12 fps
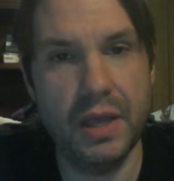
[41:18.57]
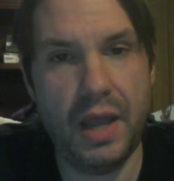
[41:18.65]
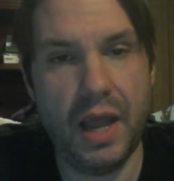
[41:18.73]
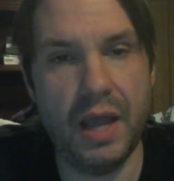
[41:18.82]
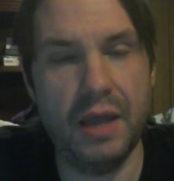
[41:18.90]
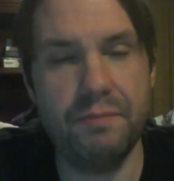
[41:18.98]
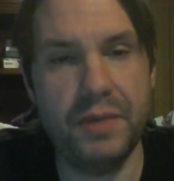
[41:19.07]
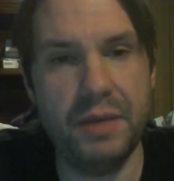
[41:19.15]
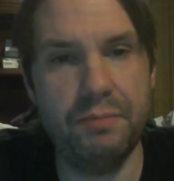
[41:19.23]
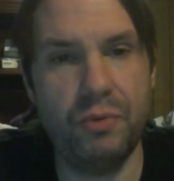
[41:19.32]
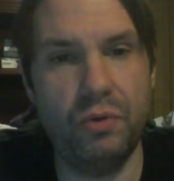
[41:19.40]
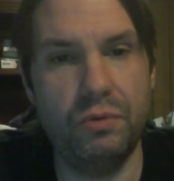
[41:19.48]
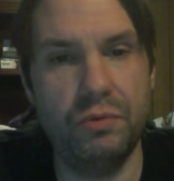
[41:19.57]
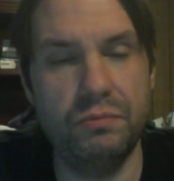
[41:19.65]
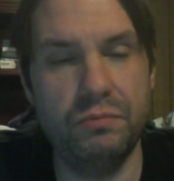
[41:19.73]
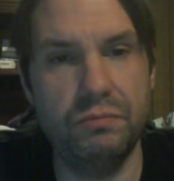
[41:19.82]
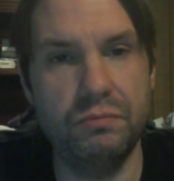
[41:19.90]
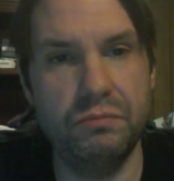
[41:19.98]
And people
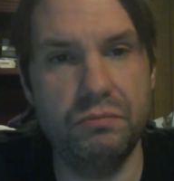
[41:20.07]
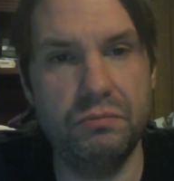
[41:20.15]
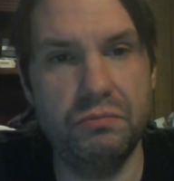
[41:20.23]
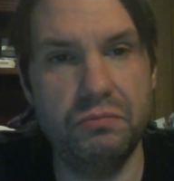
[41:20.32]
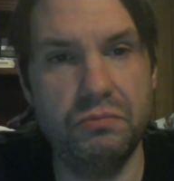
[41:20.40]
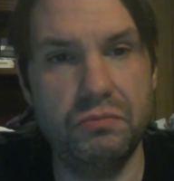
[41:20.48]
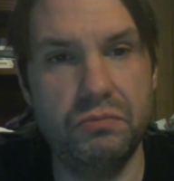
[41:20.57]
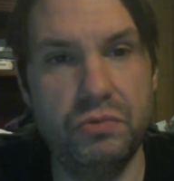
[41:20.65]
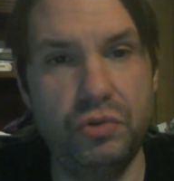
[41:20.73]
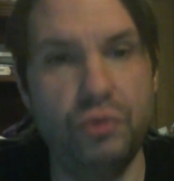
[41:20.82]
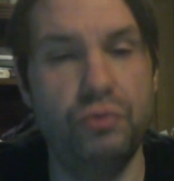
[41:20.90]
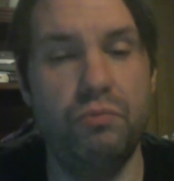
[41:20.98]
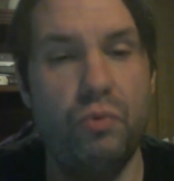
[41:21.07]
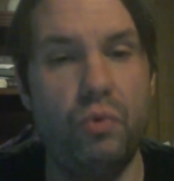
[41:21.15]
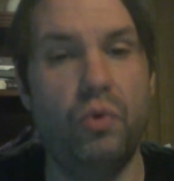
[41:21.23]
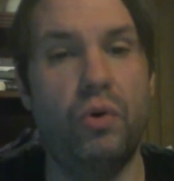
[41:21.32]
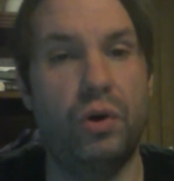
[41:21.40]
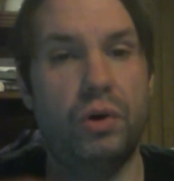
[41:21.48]
do
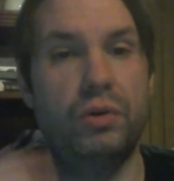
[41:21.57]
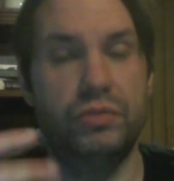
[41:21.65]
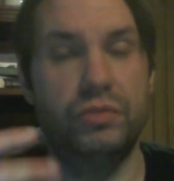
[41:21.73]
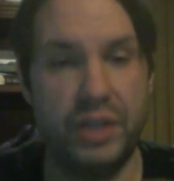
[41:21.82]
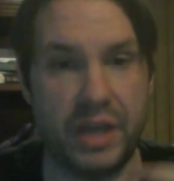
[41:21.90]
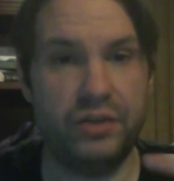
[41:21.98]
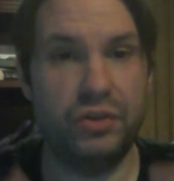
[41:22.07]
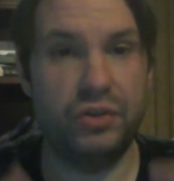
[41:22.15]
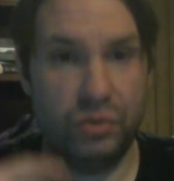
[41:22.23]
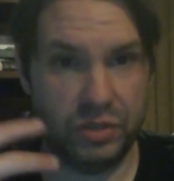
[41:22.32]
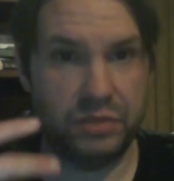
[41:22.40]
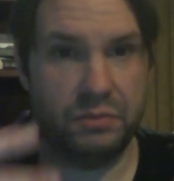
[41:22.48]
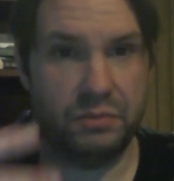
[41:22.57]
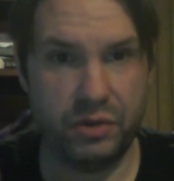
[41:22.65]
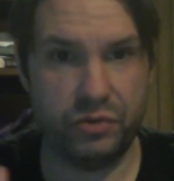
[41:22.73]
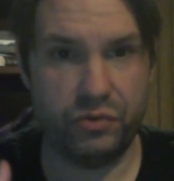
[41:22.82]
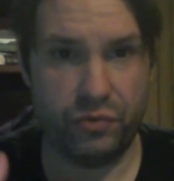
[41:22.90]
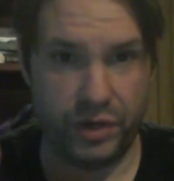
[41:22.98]
more to get into this
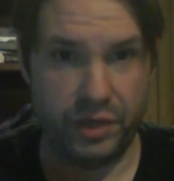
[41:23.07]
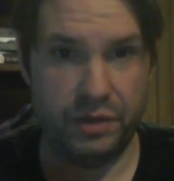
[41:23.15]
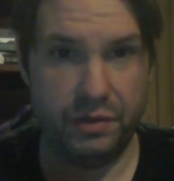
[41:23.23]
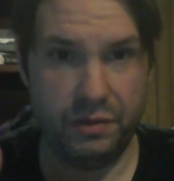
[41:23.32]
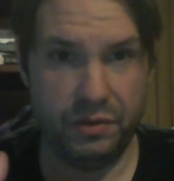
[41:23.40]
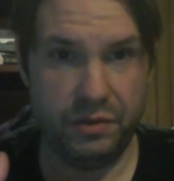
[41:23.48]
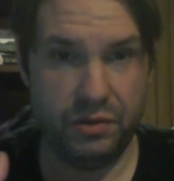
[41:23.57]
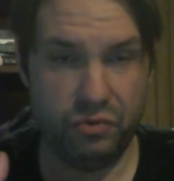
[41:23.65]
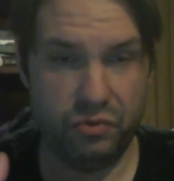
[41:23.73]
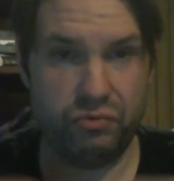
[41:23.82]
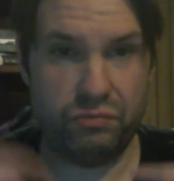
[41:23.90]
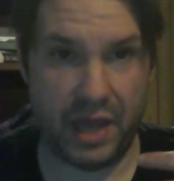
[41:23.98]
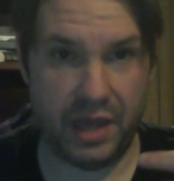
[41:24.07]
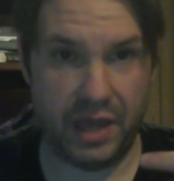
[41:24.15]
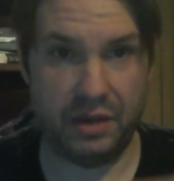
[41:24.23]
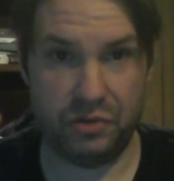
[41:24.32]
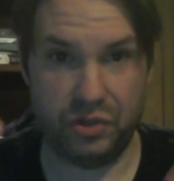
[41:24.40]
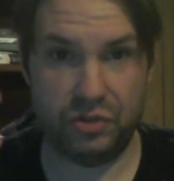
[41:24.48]
country
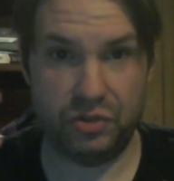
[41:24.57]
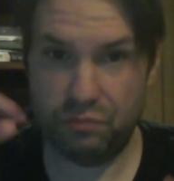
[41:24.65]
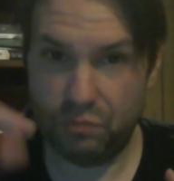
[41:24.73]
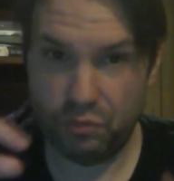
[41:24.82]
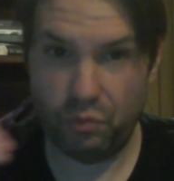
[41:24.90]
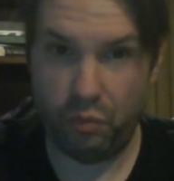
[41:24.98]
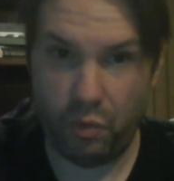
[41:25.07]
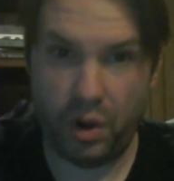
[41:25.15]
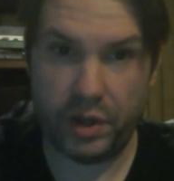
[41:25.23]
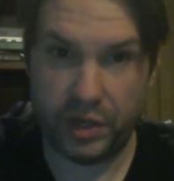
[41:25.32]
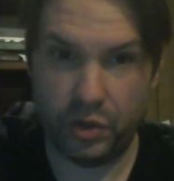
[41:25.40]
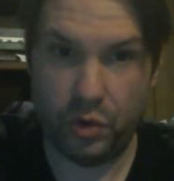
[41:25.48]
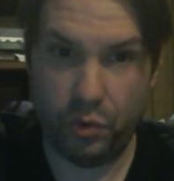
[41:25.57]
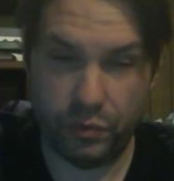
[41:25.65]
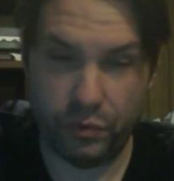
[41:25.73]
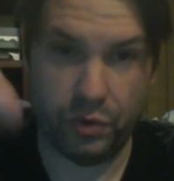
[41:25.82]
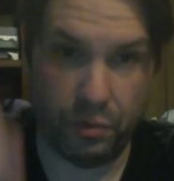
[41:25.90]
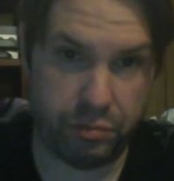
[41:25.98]
than just walking
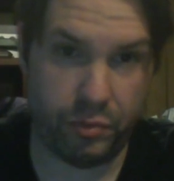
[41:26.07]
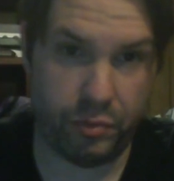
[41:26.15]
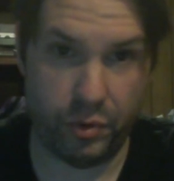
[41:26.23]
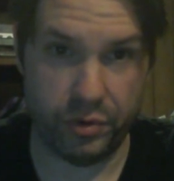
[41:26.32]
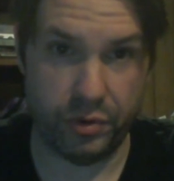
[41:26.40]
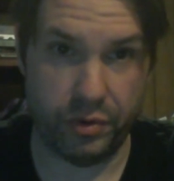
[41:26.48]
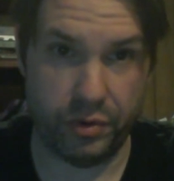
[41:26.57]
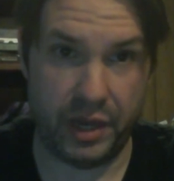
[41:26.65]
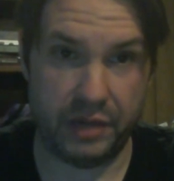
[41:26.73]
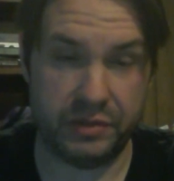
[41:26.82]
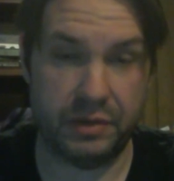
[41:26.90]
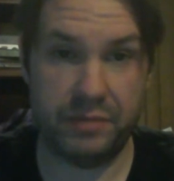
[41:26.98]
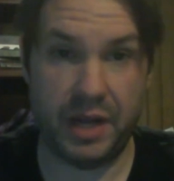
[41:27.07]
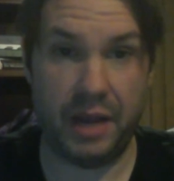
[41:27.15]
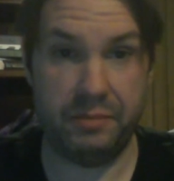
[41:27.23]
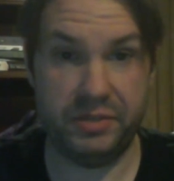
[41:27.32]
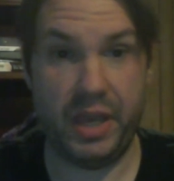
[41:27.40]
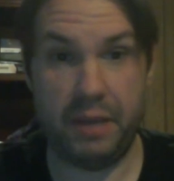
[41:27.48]
over a border. They
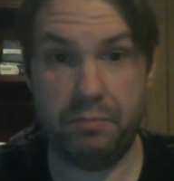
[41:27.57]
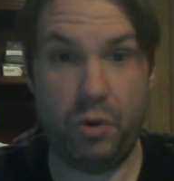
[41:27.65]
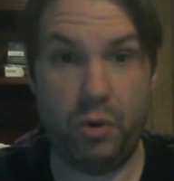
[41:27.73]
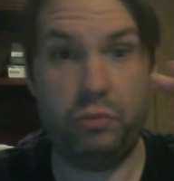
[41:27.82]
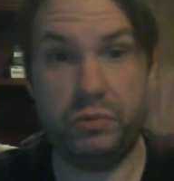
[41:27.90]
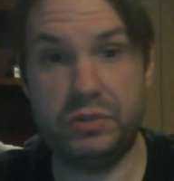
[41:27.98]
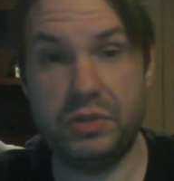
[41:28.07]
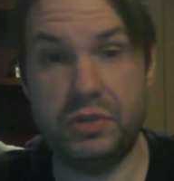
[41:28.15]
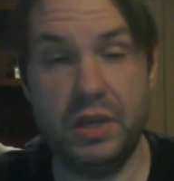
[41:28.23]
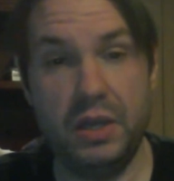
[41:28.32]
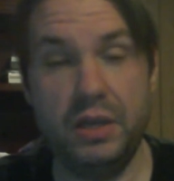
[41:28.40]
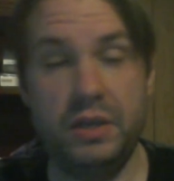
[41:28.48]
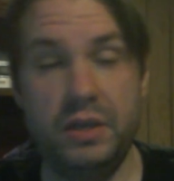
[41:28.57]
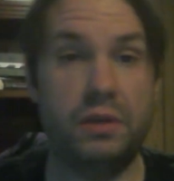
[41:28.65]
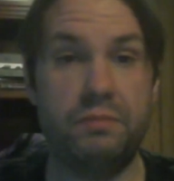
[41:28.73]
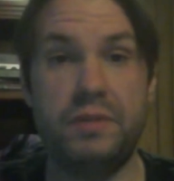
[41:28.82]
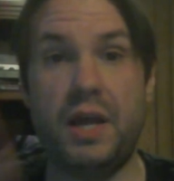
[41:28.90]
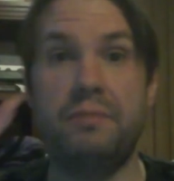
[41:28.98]
sometimes take boats,
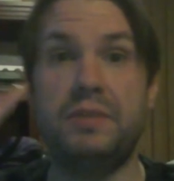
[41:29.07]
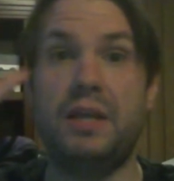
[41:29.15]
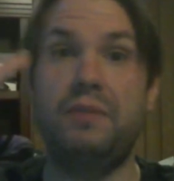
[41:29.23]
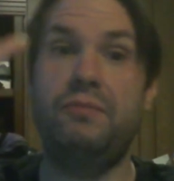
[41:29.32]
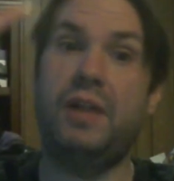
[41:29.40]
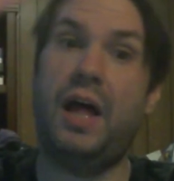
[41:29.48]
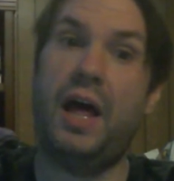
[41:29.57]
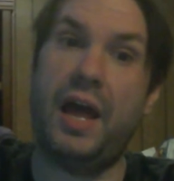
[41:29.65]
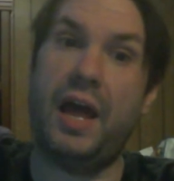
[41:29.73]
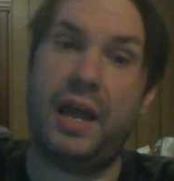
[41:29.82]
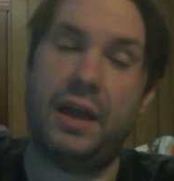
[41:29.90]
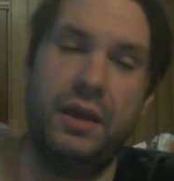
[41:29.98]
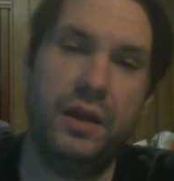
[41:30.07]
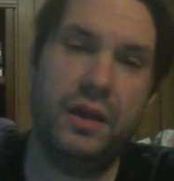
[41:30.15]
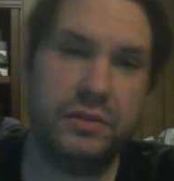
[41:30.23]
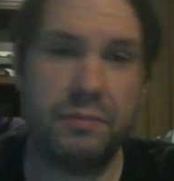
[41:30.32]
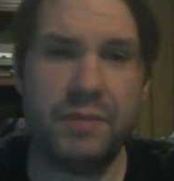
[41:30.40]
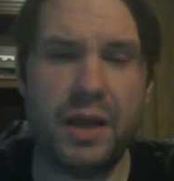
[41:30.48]
sometimes they fly,
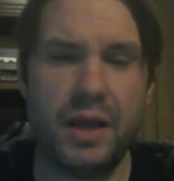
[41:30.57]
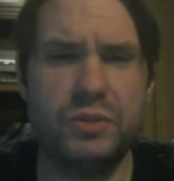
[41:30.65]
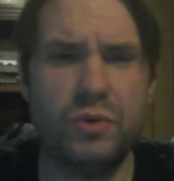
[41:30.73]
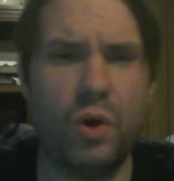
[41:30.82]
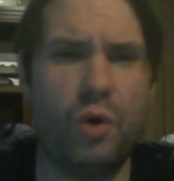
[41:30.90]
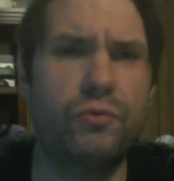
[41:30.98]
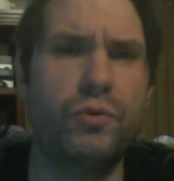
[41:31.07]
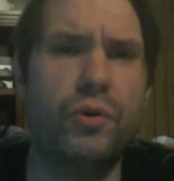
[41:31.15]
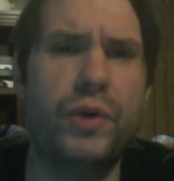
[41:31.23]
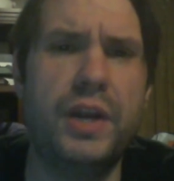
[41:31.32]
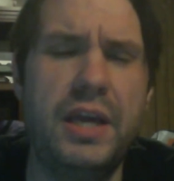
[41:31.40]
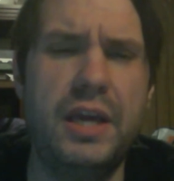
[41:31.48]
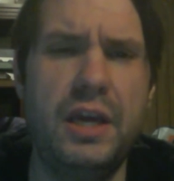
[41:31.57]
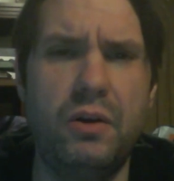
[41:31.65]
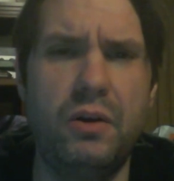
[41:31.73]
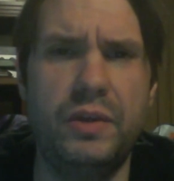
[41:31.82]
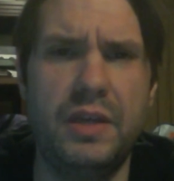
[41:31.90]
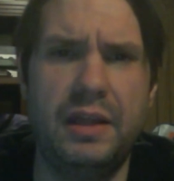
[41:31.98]
sometimes they're already
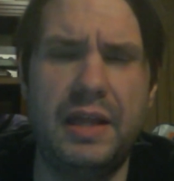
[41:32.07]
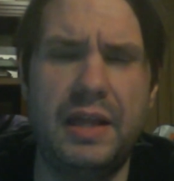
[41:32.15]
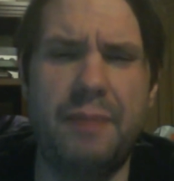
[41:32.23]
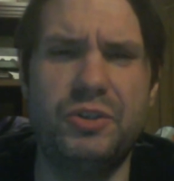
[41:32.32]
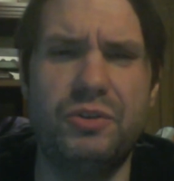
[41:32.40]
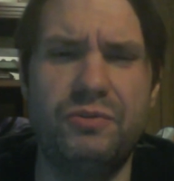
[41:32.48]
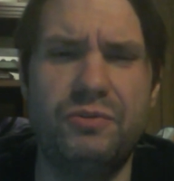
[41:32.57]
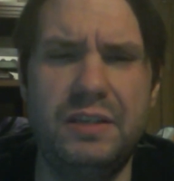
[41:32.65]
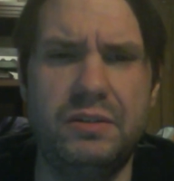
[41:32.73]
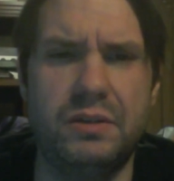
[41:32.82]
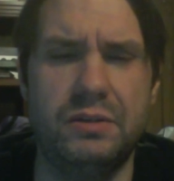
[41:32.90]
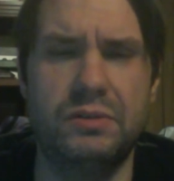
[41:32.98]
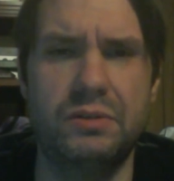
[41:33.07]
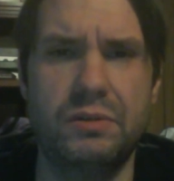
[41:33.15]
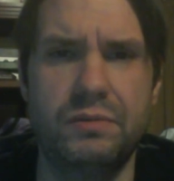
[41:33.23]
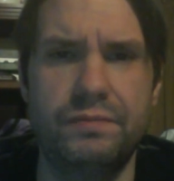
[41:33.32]
here and they lapse their visas.